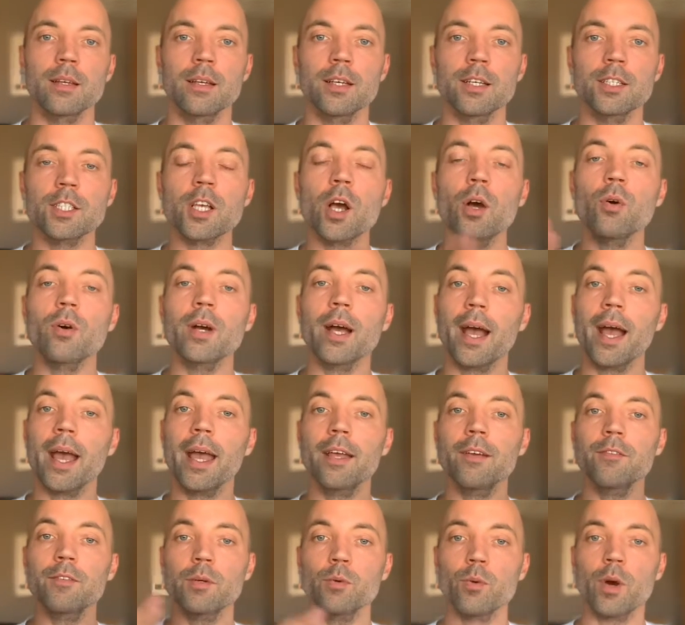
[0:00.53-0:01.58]
So, hey
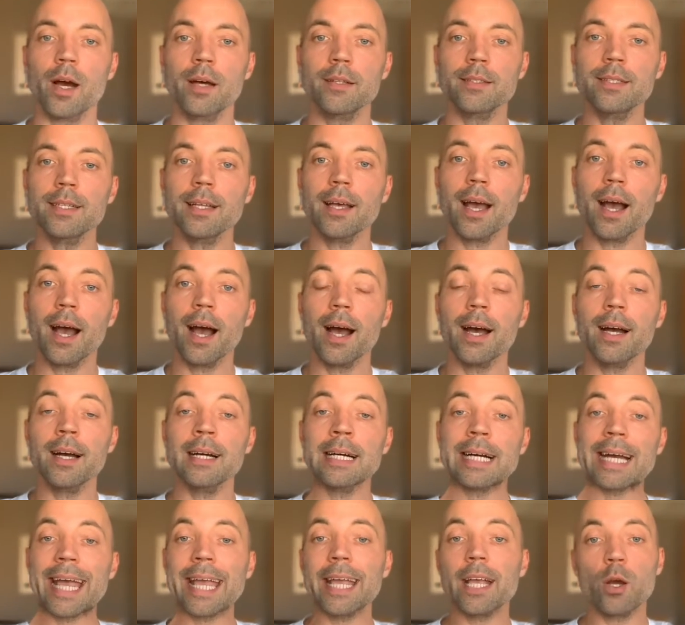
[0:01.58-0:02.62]
everyone,
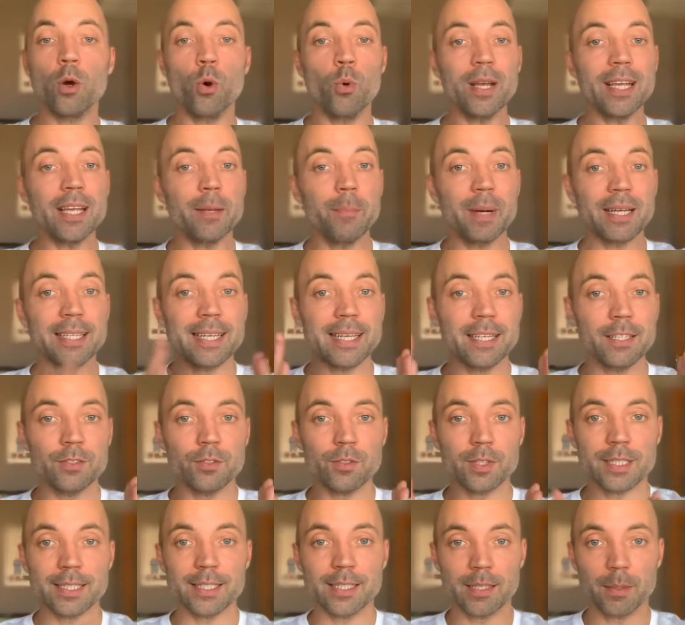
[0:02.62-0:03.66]
a quick but
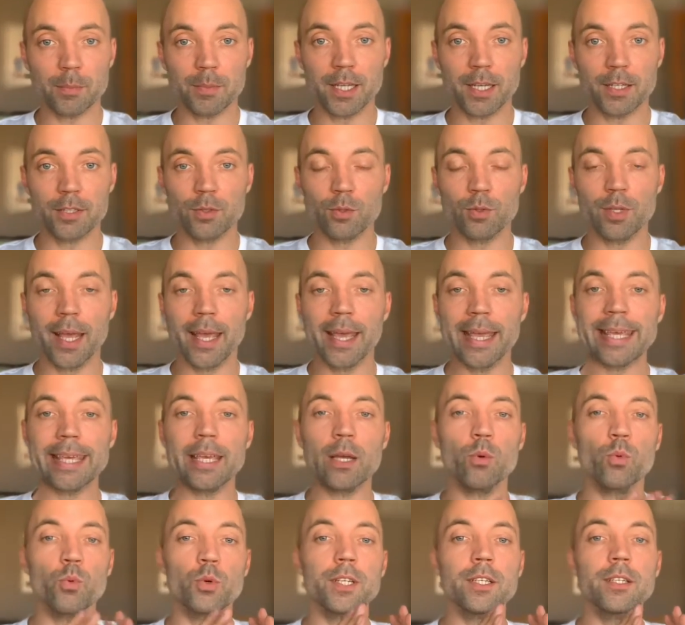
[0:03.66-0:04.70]
interesting update today.
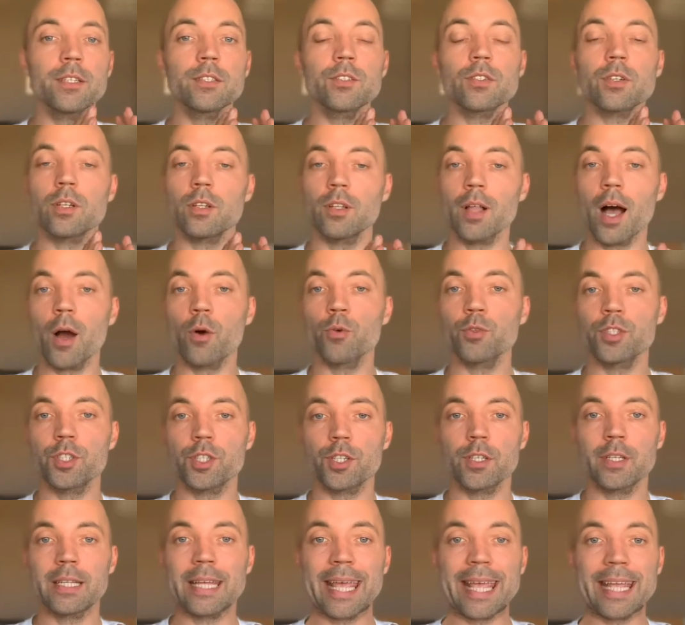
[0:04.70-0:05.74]
We're
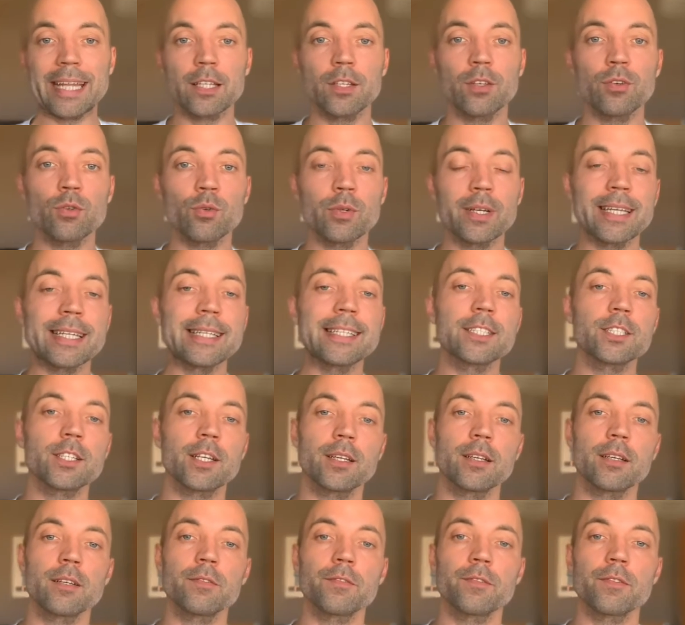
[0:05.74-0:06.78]
launching a new
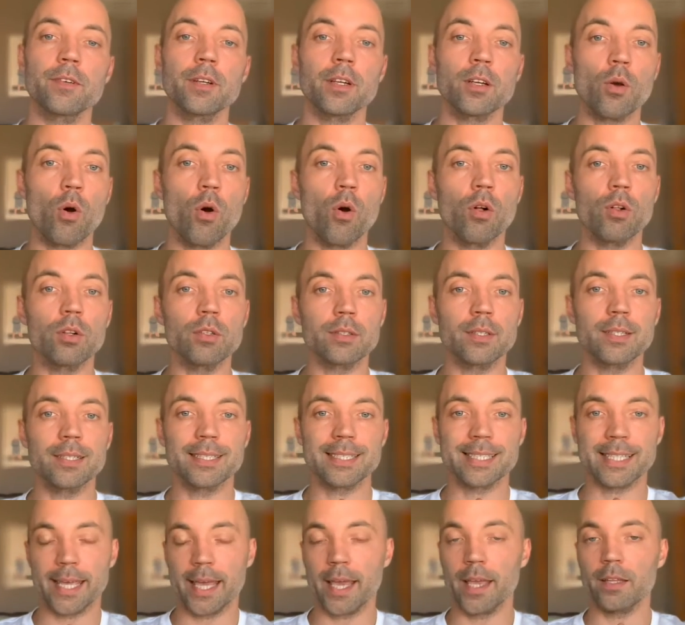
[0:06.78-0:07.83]
initiative called
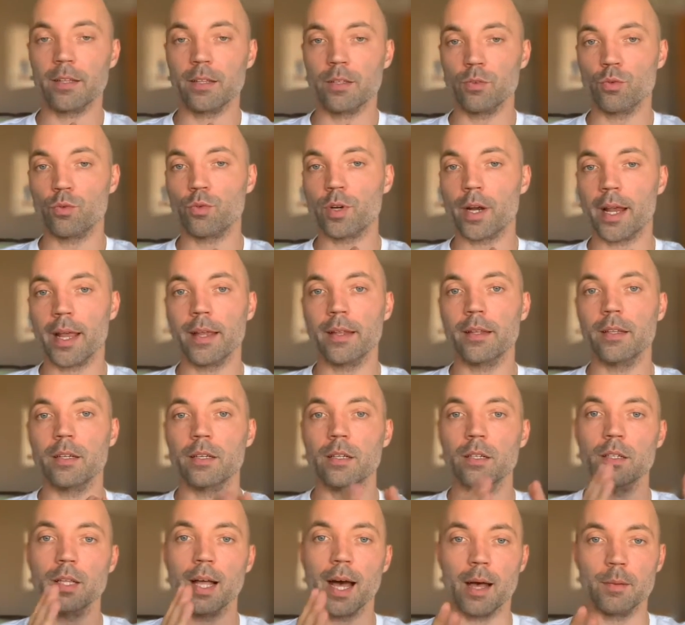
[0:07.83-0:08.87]
Skate Ukraine
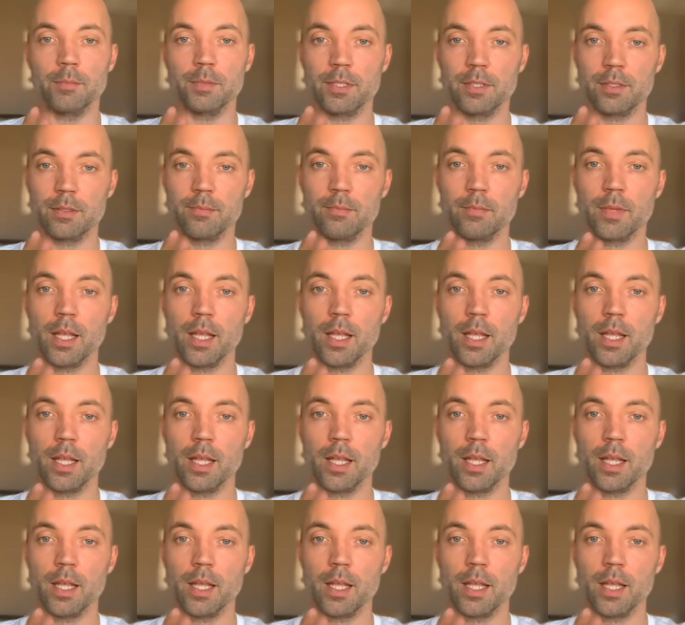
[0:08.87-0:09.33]
Labs.